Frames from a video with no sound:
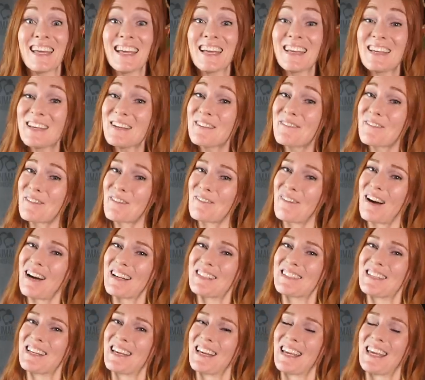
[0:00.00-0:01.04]
Thank you for
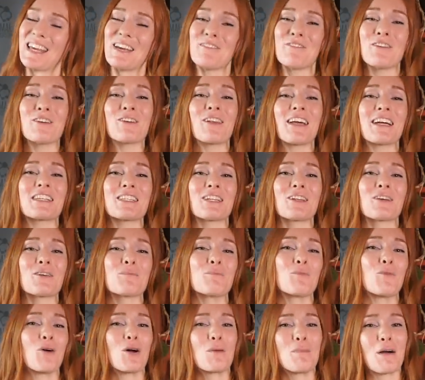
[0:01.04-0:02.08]
watching. If you'd like to
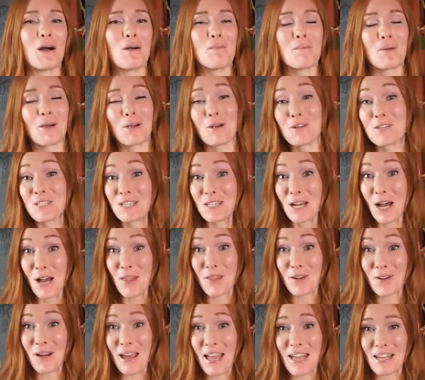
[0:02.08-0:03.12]
learn more about birds and
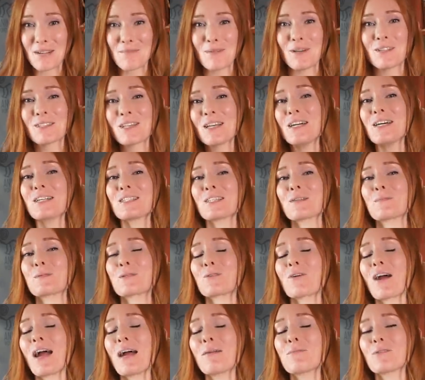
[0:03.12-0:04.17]
other animals,
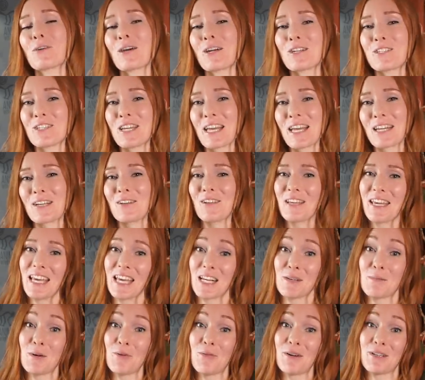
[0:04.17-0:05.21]
subscribe to our channel
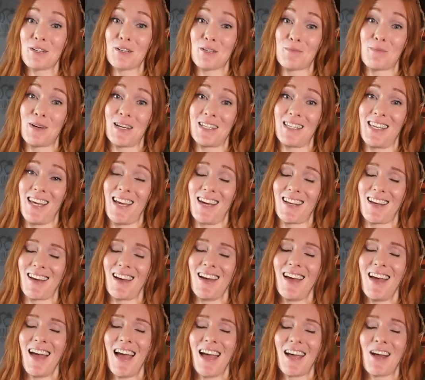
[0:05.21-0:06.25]
Animal Wonders Montana
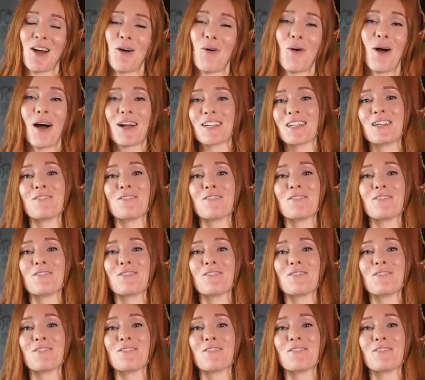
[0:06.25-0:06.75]
and go on